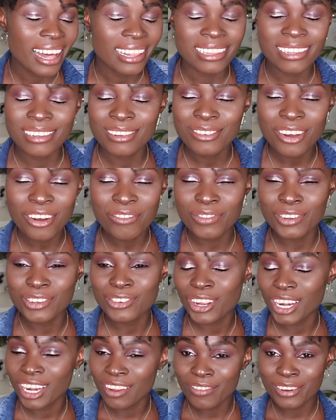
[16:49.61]
there's no
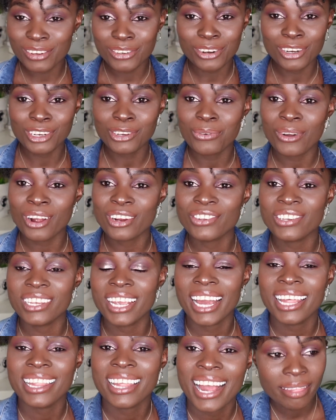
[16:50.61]
vision if you don't work
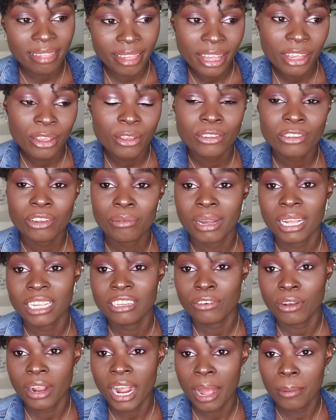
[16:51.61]
together. Thank you so much
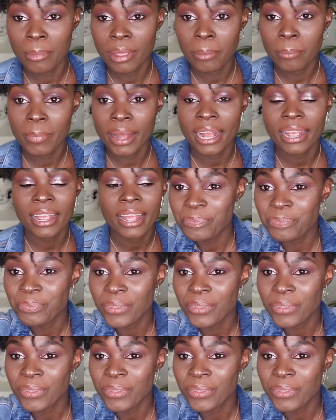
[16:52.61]
for coming back.